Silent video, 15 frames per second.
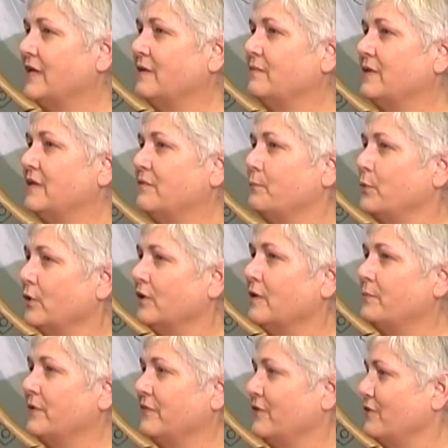to pull
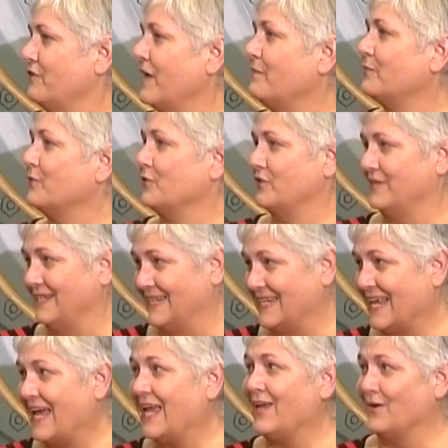up in their neighborhood
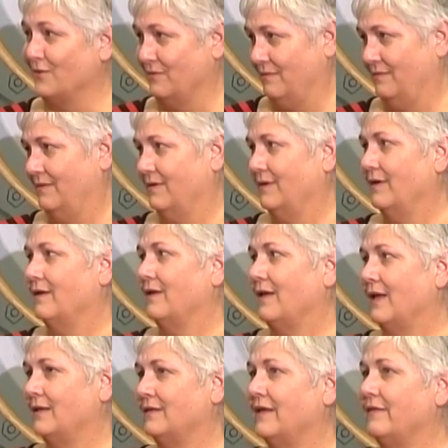now
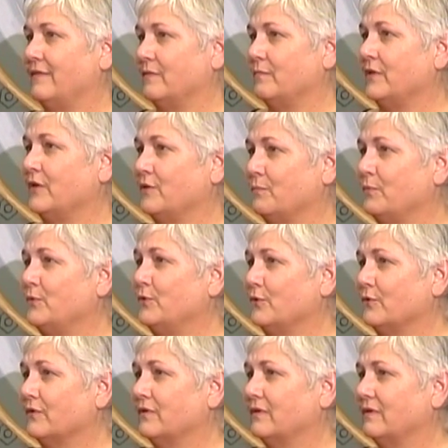and let them get a book.
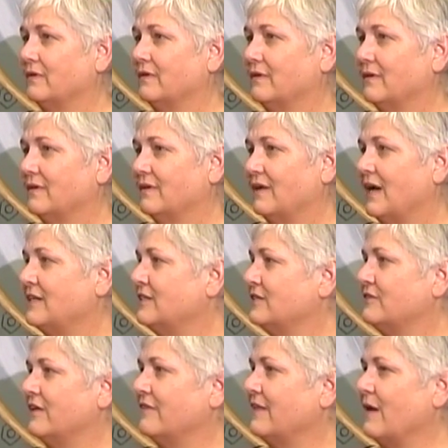I
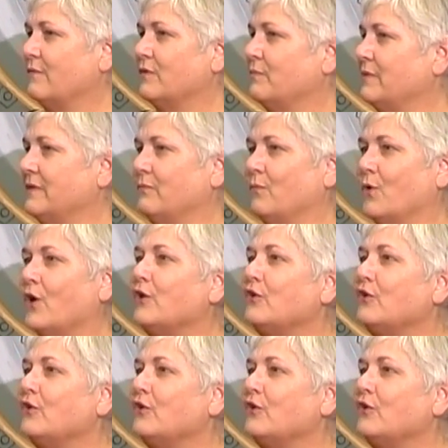just think that would be wonderful.